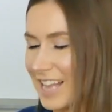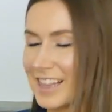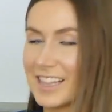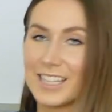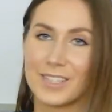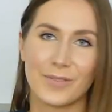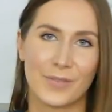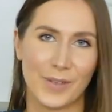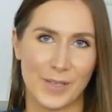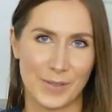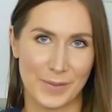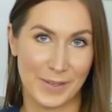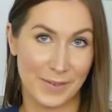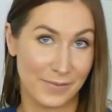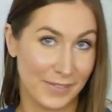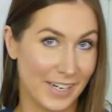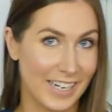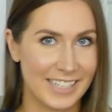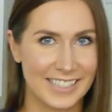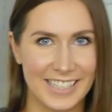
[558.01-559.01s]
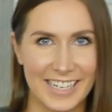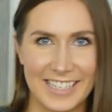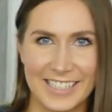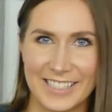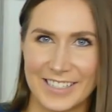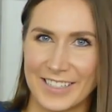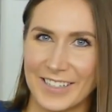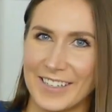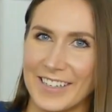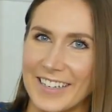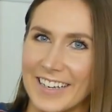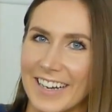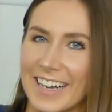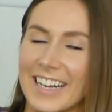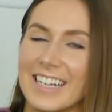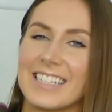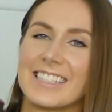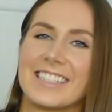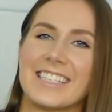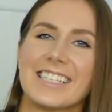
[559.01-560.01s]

This first I'm very excited to show you guys.